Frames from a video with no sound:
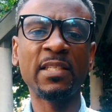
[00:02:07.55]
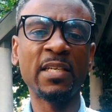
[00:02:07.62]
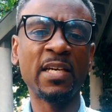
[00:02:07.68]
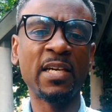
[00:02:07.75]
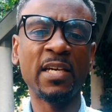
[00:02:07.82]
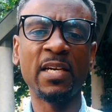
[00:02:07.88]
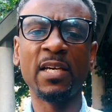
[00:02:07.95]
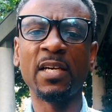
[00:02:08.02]

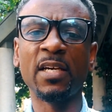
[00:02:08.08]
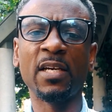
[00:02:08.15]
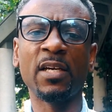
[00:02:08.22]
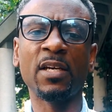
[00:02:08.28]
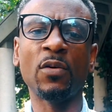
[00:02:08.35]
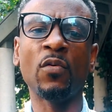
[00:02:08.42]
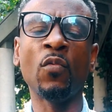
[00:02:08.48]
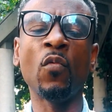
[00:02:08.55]

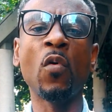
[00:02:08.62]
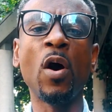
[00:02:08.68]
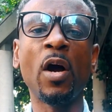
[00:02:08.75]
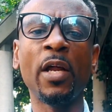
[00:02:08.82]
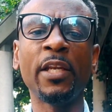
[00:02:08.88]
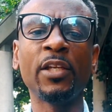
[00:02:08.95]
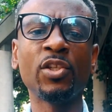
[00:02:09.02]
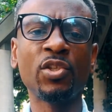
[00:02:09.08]

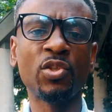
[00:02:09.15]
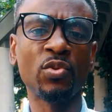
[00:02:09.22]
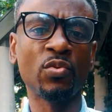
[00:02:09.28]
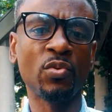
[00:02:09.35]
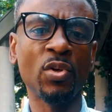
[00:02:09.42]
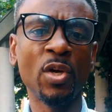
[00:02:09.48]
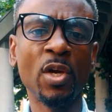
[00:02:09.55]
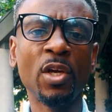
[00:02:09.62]
1 to